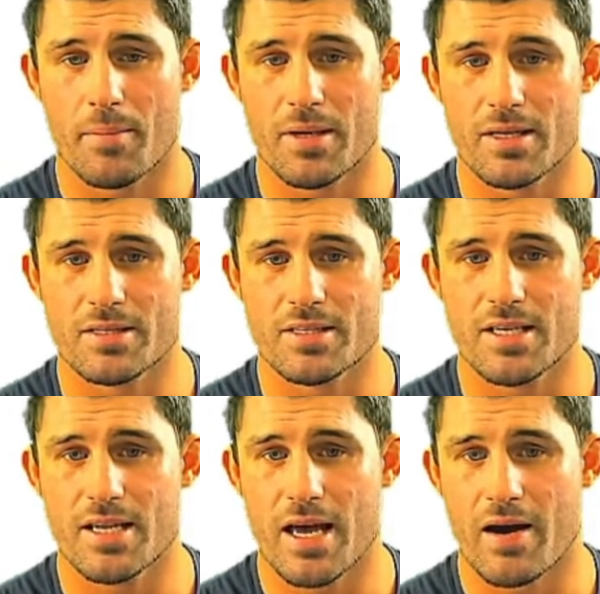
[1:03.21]
But you can
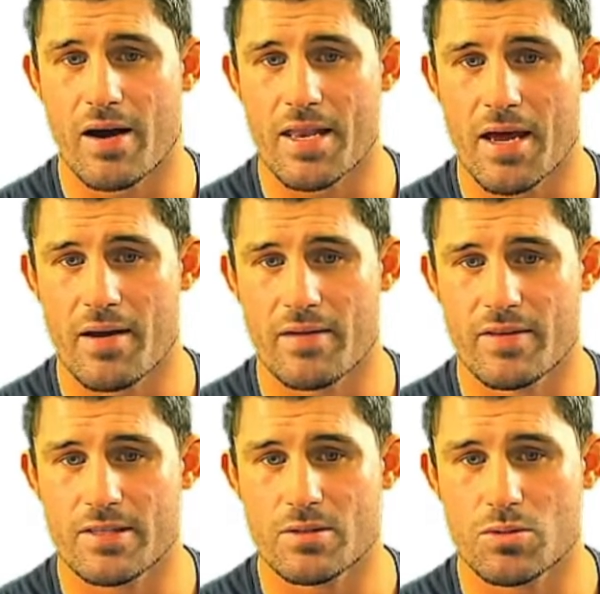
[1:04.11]
see now, I now have
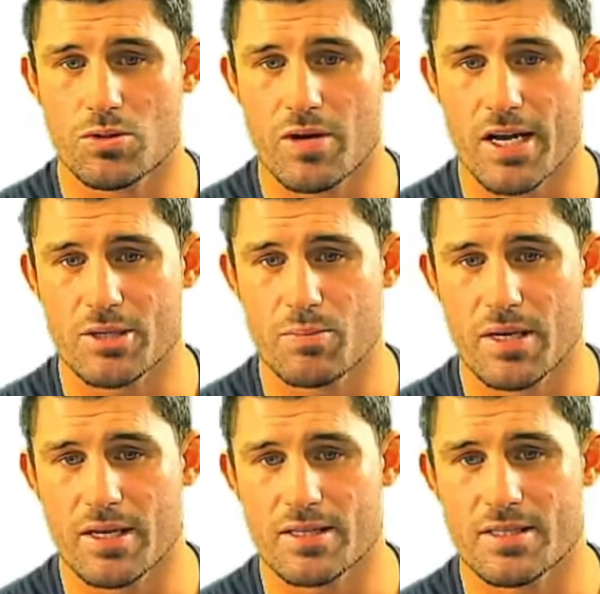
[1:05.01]
these little trash
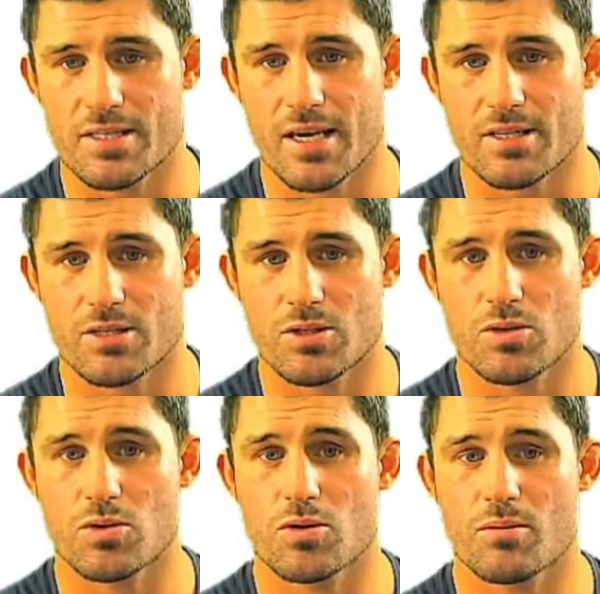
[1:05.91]
bins next
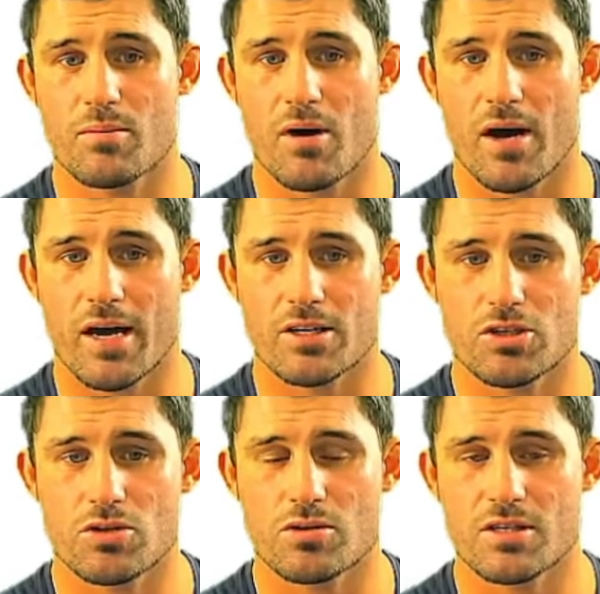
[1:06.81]
to my
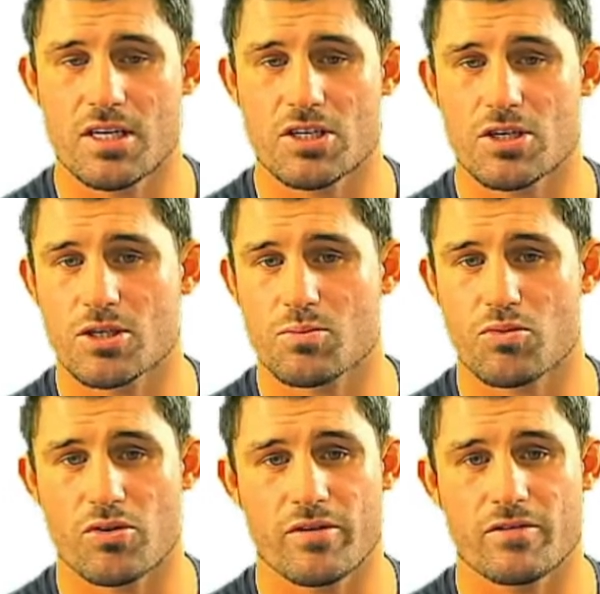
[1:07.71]
student sections.
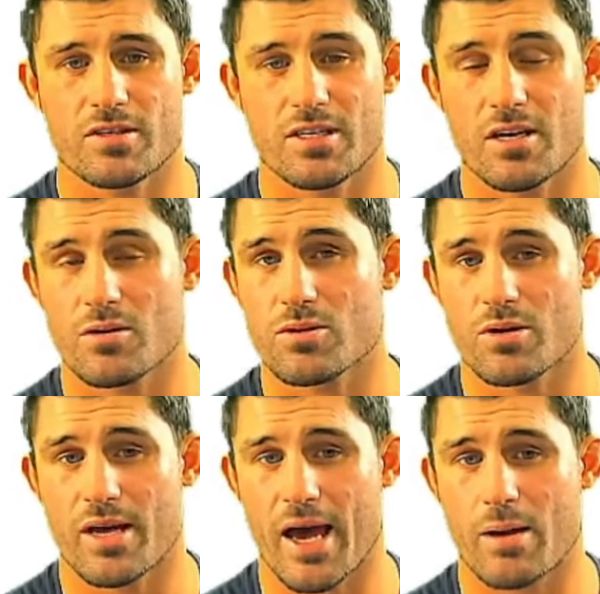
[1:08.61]
Previously, I was
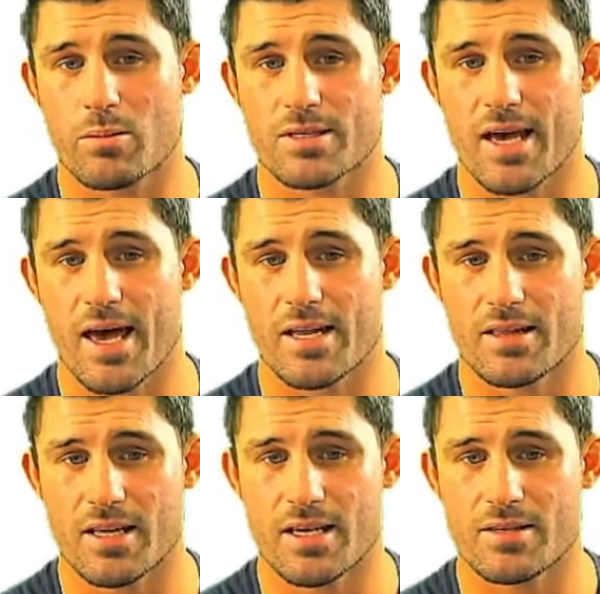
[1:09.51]
only able to
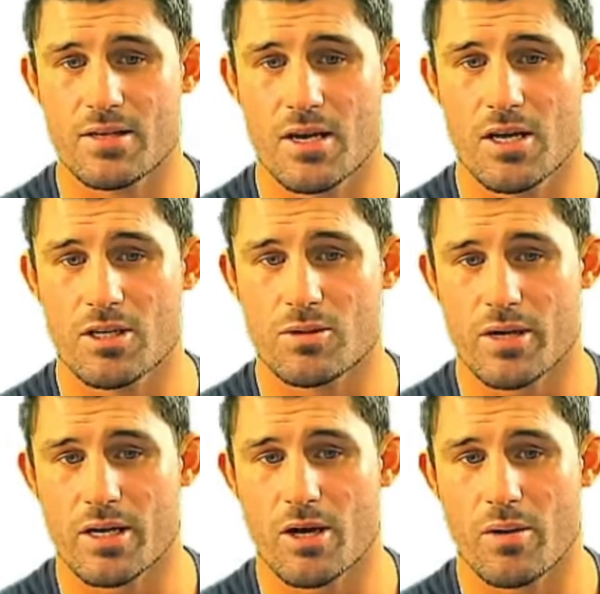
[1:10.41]
edit these, so
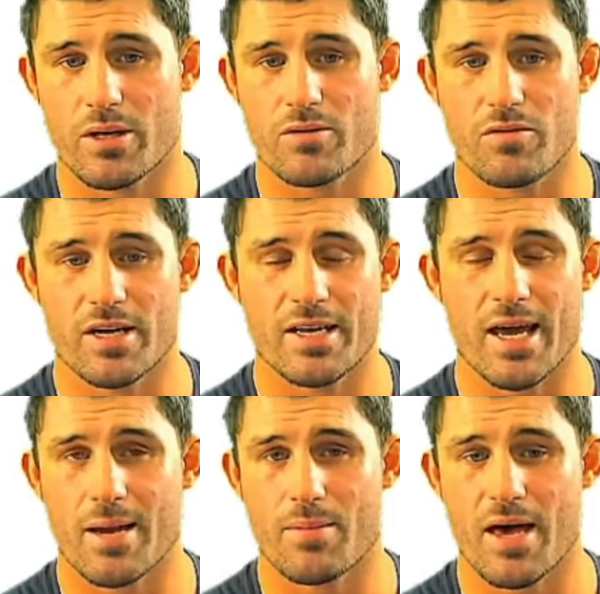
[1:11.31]
I could go in and
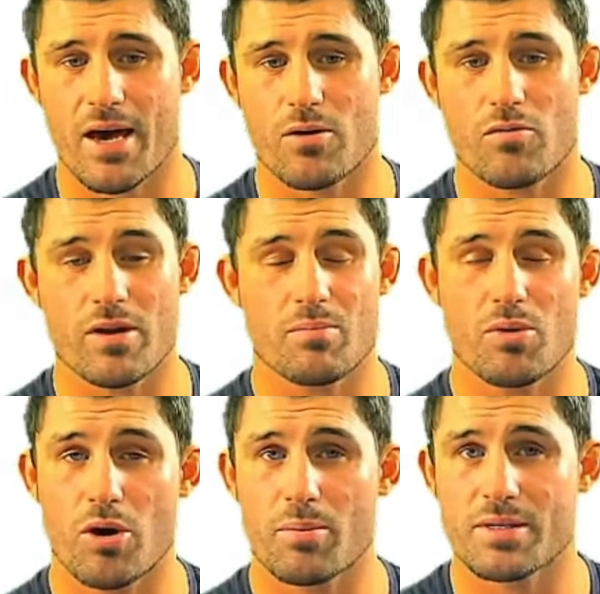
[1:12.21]
rename that or
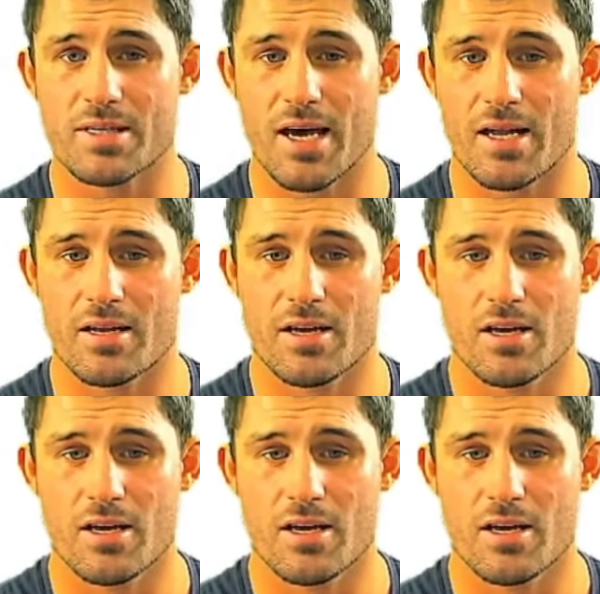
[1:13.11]
repurpose that.